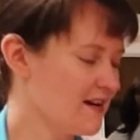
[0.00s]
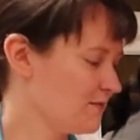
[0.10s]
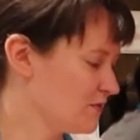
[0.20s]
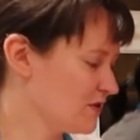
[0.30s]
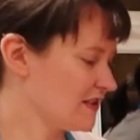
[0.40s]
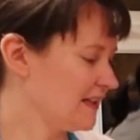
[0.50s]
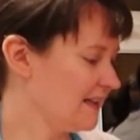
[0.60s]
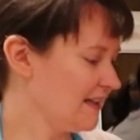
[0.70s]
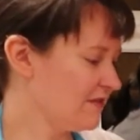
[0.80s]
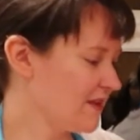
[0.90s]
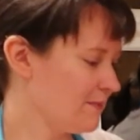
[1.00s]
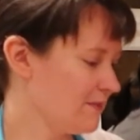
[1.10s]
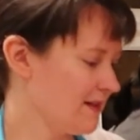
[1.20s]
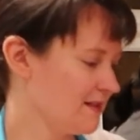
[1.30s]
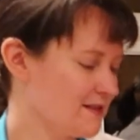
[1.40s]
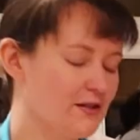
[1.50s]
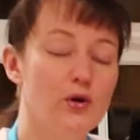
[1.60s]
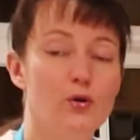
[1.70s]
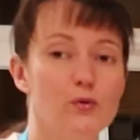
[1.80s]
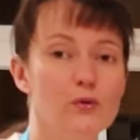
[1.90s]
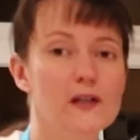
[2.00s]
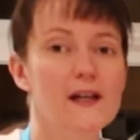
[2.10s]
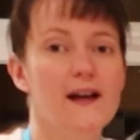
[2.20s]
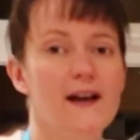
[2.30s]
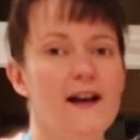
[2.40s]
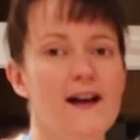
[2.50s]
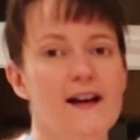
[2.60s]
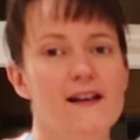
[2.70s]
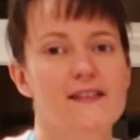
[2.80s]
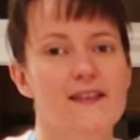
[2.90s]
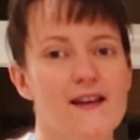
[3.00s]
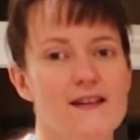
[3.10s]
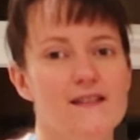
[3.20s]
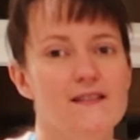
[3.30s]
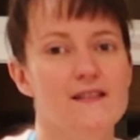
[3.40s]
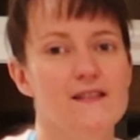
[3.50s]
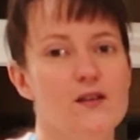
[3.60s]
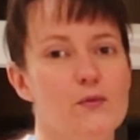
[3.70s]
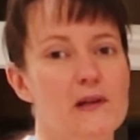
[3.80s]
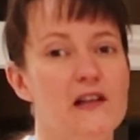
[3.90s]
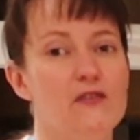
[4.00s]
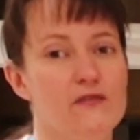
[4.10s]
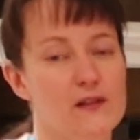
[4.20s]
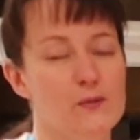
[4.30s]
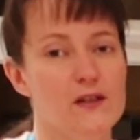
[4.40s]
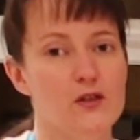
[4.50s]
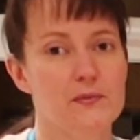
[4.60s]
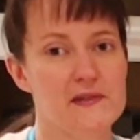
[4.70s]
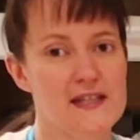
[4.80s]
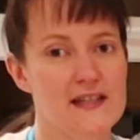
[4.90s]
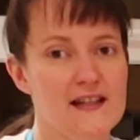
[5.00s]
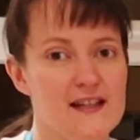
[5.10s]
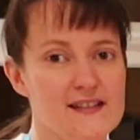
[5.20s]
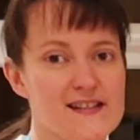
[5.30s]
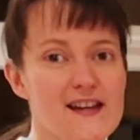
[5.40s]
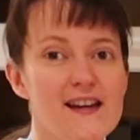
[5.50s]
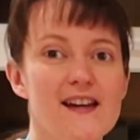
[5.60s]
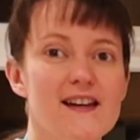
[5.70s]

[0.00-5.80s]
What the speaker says: I'm just going to leave them there to cool and then they'll be lovely with a cup of tea later.